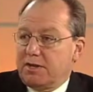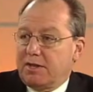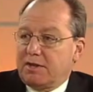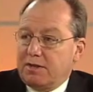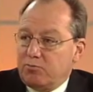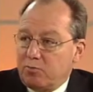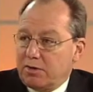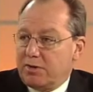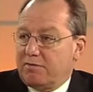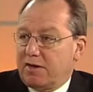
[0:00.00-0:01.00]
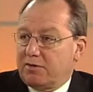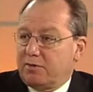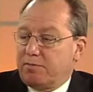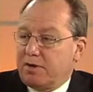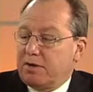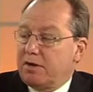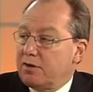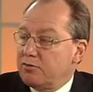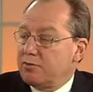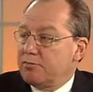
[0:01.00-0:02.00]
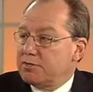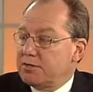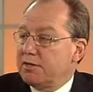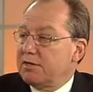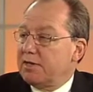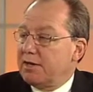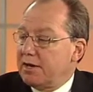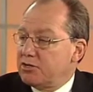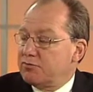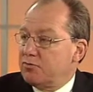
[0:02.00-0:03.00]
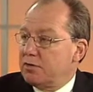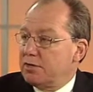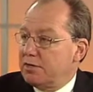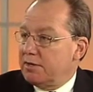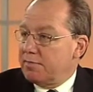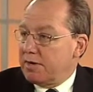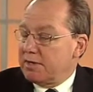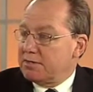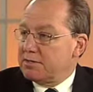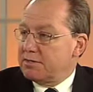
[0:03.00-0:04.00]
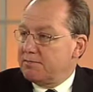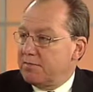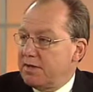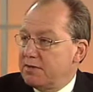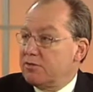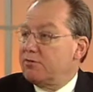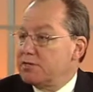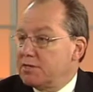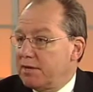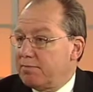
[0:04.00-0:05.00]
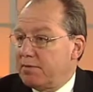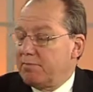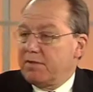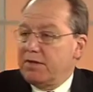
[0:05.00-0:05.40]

that they would have had to pay 100% cash for in the past. So for example,